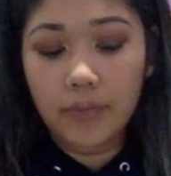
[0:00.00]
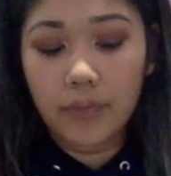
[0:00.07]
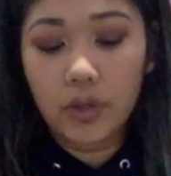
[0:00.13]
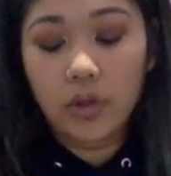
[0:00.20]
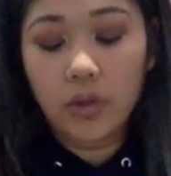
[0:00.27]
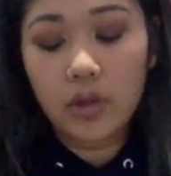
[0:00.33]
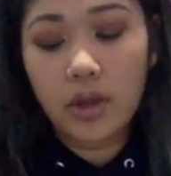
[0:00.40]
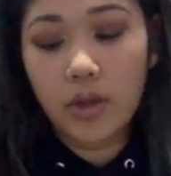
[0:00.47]

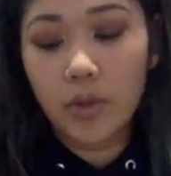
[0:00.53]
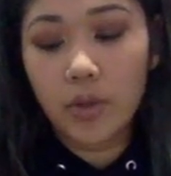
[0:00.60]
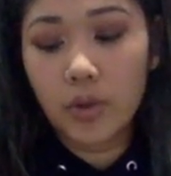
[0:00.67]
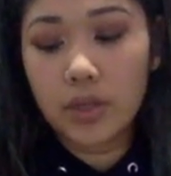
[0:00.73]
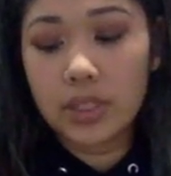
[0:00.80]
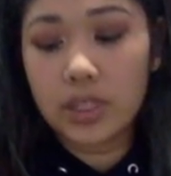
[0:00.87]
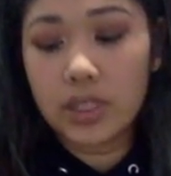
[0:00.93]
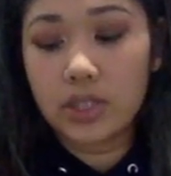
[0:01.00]
you or the other
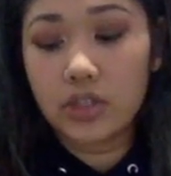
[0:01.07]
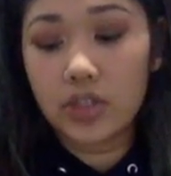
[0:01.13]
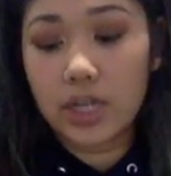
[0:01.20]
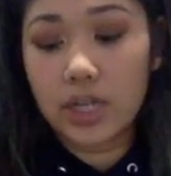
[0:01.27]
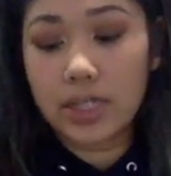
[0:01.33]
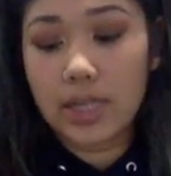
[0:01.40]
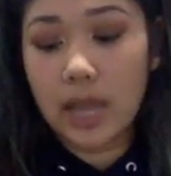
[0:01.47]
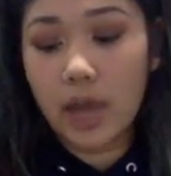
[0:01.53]
person is
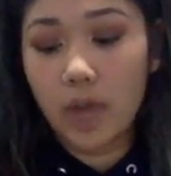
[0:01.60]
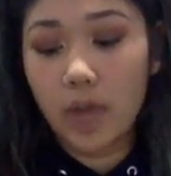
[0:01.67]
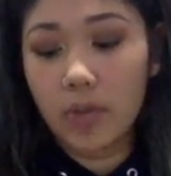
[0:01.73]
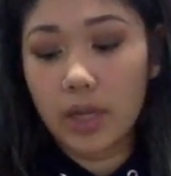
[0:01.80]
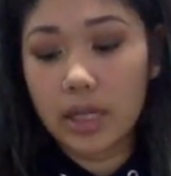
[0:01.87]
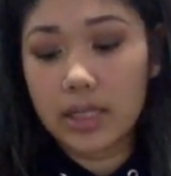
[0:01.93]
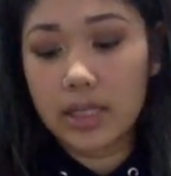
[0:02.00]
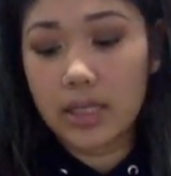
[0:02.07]
stressed out
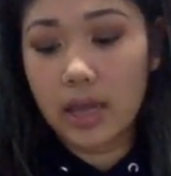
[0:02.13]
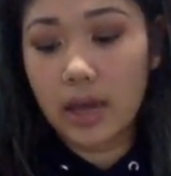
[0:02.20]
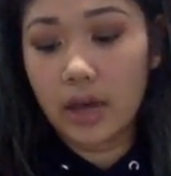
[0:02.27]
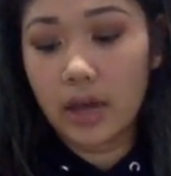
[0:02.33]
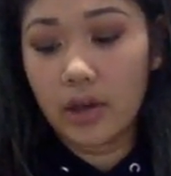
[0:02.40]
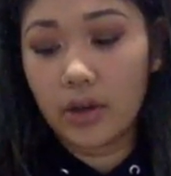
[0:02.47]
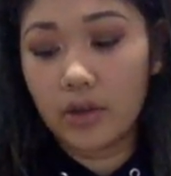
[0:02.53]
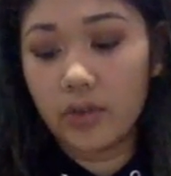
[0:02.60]
because
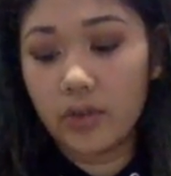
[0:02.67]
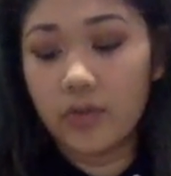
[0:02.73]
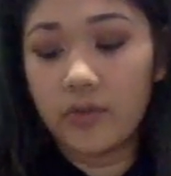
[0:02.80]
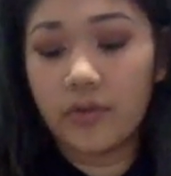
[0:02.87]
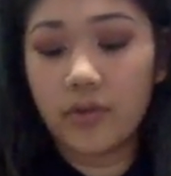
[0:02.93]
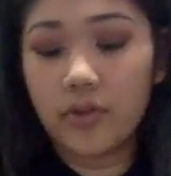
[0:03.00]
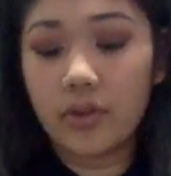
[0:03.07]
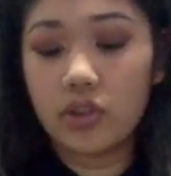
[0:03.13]

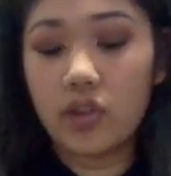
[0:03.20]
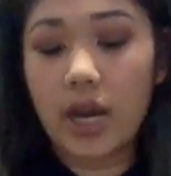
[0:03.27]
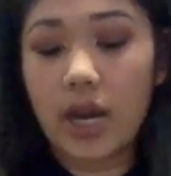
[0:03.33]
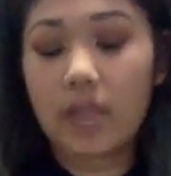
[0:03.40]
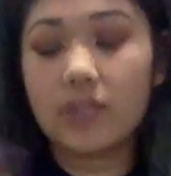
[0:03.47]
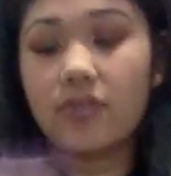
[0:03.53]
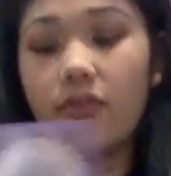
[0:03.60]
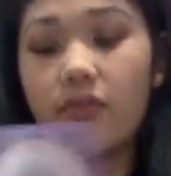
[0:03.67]
of
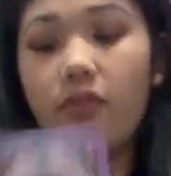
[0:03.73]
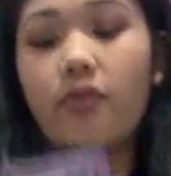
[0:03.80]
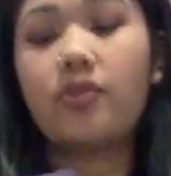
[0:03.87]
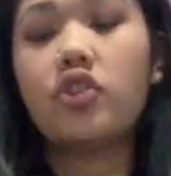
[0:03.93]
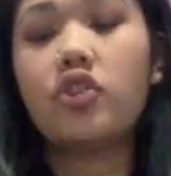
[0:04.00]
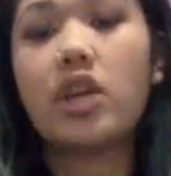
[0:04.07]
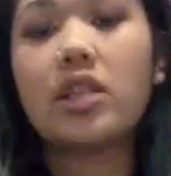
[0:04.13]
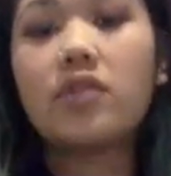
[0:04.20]

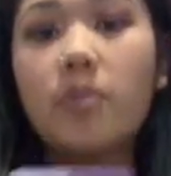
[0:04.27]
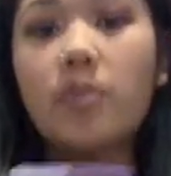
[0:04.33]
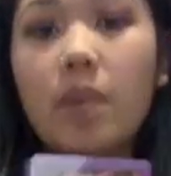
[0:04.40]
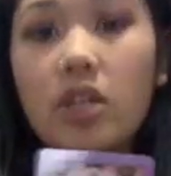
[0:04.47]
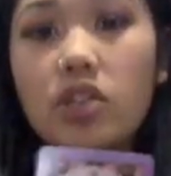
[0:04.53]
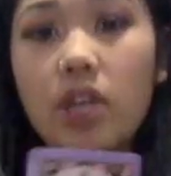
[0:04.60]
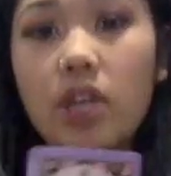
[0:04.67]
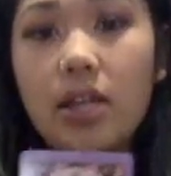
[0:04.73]

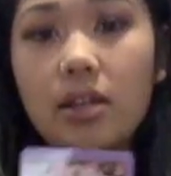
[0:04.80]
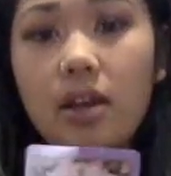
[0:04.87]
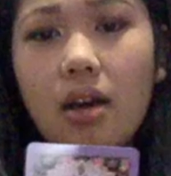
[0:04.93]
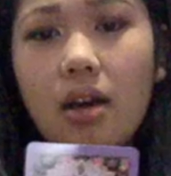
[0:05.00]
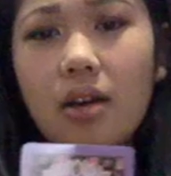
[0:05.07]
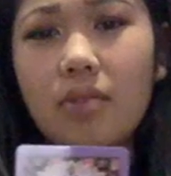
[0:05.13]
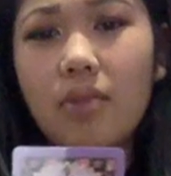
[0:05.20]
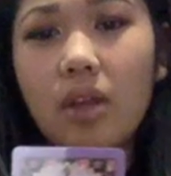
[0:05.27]
transformation.
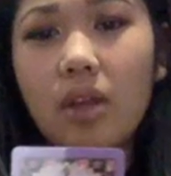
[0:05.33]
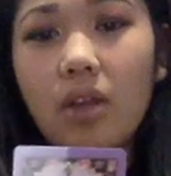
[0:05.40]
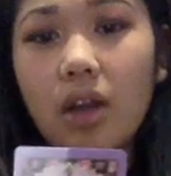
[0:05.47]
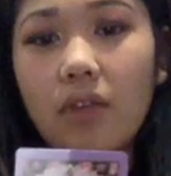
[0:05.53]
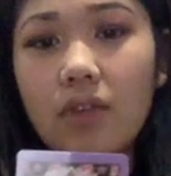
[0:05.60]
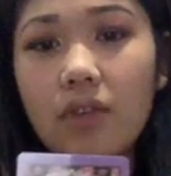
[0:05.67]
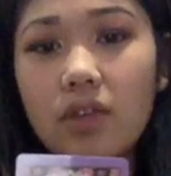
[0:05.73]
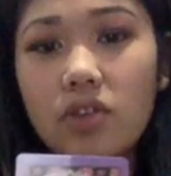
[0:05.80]
A lot
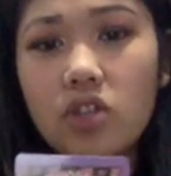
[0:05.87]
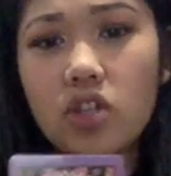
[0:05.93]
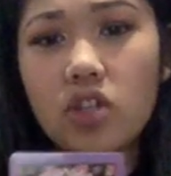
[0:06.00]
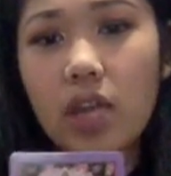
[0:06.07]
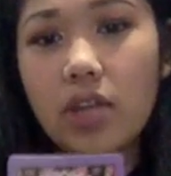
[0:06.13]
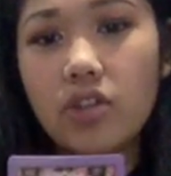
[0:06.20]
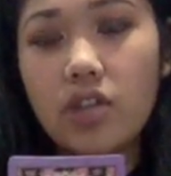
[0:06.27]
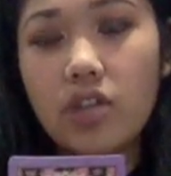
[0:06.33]
of things are
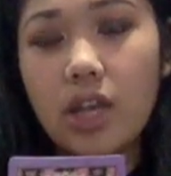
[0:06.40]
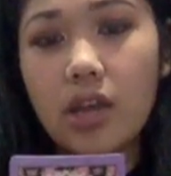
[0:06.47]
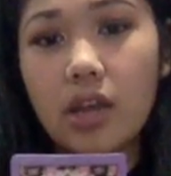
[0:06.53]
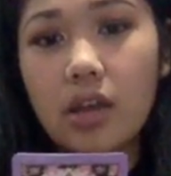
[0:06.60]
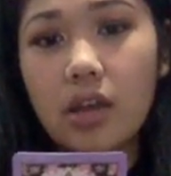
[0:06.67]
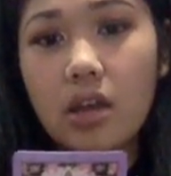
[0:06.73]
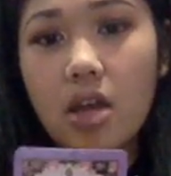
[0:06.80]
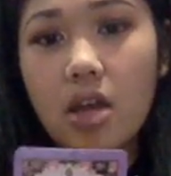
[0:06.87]

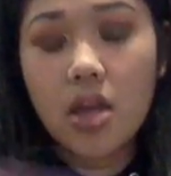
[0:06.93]
changing.